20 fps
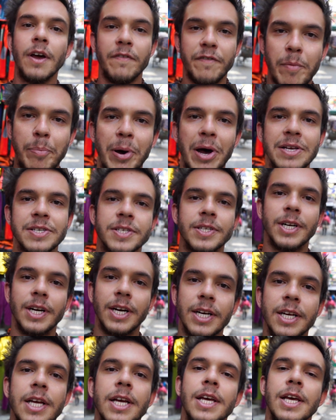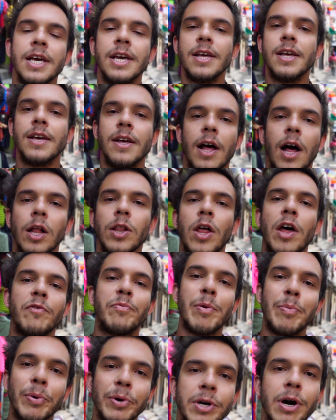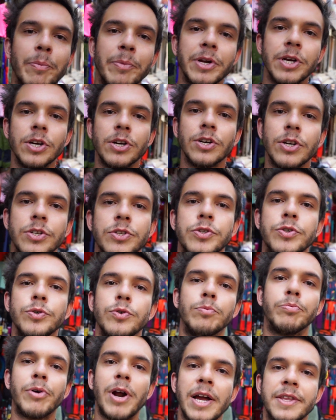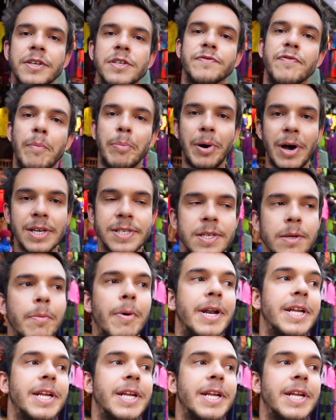Vipassana. A lot of people come here to practice Vipassana